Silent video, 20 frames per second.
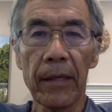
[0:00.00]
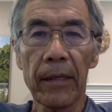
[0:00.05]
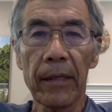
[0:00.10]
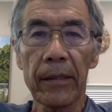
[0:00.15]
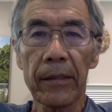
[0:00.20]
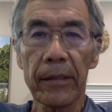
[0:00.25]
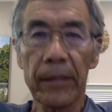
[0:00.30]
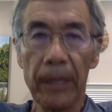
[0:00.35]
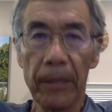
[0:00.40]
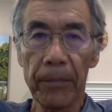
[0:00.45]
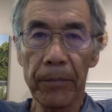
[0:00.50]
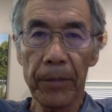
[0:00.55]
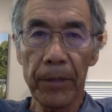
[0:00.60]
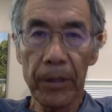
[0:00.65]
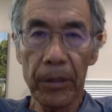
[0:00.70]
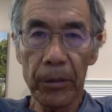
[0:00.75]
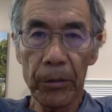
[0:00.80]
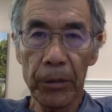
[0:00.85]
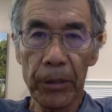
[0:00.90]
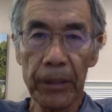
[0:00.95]

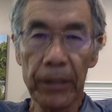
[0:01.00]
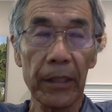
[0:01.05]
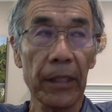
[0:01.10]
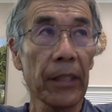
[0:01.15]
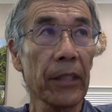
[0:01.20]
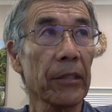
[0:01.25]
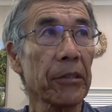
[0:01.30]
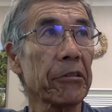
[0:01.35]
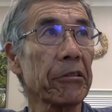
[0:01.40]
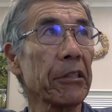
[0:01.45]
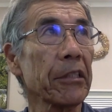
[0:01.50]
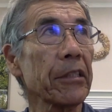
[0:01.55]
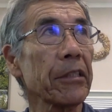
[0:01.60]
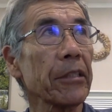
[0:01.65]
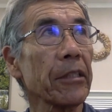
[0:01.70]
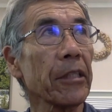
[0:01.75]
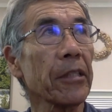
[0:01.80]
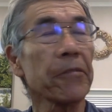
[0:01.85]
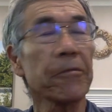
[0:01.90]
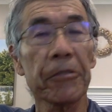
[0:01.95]
Something quite
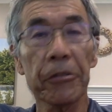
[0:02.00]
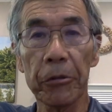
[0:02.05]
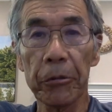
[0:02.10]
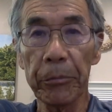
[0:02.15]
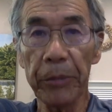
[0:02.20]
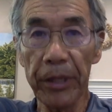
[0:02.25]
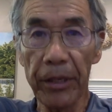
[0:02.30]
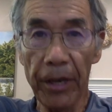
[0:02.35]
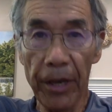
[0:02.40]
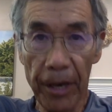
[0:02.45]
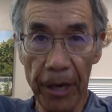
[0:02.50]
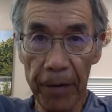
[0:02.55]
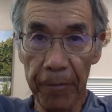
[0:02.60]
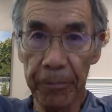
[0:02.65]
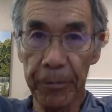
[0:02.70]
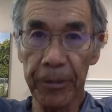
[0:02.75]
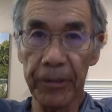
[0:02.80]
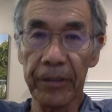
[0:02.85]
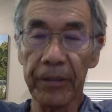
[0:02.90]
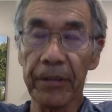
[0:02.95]
interesting for me
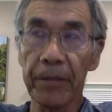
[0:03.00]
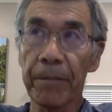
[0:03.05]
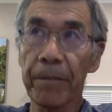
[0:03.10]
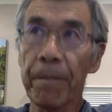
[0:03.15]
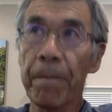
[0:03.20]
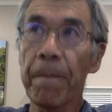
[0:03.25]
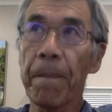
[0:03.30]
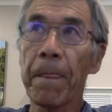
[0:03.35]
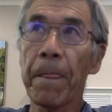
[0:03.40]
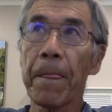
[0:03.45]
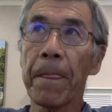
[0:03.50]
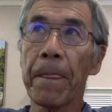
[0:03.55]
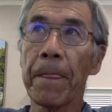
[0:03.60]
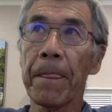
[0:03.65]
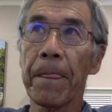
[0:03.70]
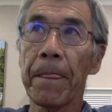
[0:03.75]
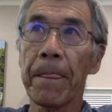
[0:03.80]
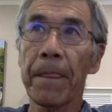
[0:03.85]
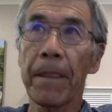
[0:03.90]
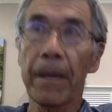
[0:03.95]
happened,
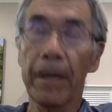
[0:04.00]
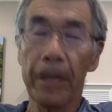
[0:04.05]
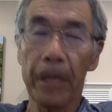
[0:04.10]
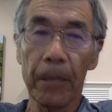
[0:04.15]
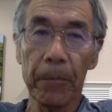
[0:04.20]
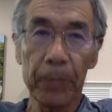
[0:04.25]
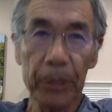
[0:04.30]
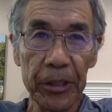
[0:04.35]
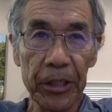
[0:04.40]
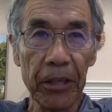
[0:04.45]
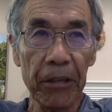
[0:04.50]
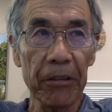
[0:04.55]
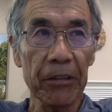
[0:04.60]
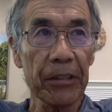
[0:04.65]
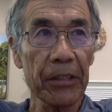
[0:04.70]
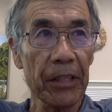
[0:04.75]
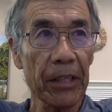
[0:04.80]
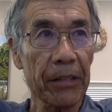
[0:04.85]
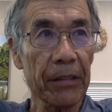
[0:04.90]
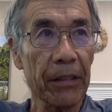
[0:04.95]
and I'm sharing
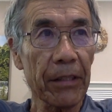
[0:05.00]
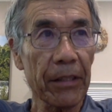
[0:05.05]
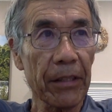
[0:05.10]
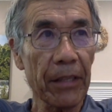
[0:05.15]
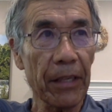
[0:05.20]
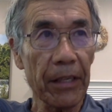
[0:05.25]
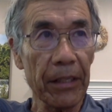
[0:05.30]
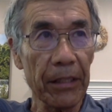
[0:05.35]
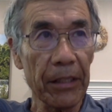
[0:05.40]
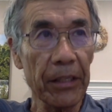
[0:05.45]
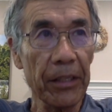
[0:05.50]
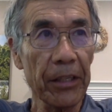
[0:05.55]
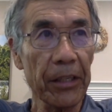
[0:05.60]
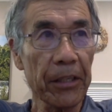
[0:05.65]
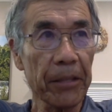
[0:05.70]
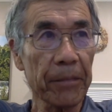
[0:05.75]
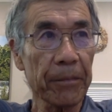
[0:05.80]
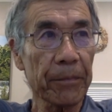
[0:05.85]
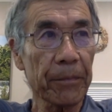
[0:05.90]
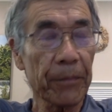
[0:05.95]
that
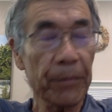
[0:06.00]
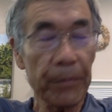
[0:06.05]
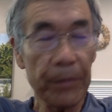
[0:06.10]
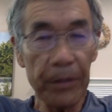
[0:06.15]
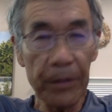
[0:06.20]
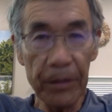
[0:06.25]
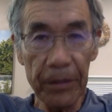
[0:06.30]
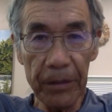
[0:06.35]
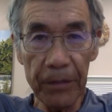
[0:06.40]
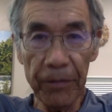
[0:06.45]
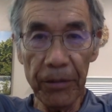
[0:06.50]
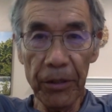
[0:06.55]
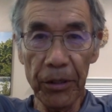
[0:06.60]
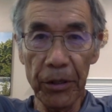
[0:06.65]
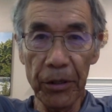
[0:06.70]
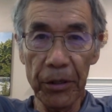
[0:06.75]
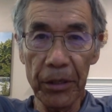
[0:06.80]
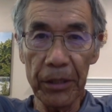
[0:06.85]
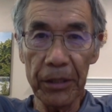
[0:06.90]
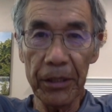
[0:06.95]
idea in this
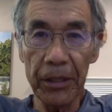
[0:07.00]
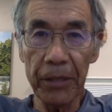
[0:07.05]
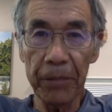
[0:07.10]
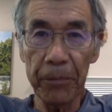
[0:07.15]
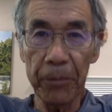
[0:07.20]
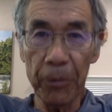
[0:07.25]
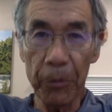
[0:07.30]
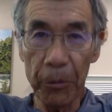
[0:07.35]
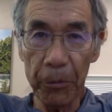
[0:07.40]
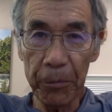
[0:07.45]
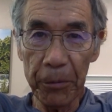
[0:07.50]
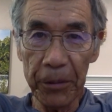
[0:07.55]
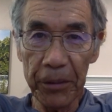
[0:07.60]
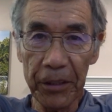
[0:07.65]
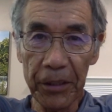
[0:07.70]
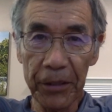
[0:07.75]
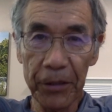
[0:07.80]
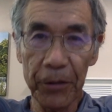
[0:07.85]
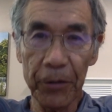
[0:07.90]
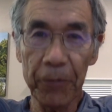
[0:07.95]
video, and I'm hoping
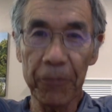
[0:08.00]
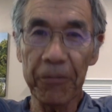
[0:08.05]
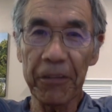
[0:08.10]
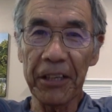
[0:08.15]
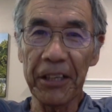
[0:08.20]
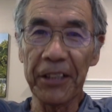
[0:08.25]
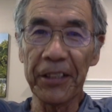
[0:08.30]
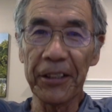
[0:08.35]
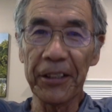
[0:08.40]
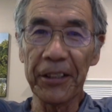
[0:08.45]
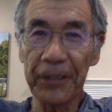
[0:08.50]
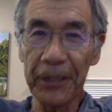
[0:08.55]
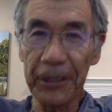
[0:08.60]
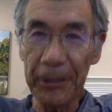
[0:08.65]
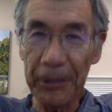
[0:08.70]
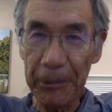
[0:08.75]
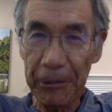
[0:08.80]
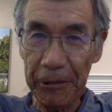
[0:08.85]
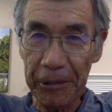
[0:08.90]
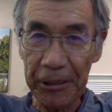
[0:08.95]
that you find it
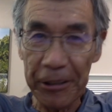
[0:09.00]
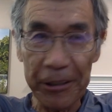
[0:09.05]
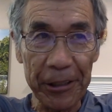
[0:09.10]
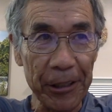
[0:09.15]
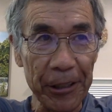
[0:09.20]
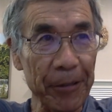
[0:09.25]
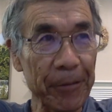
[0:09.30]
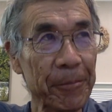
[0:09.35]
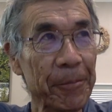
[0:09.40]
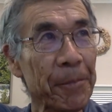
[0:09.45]
interesting.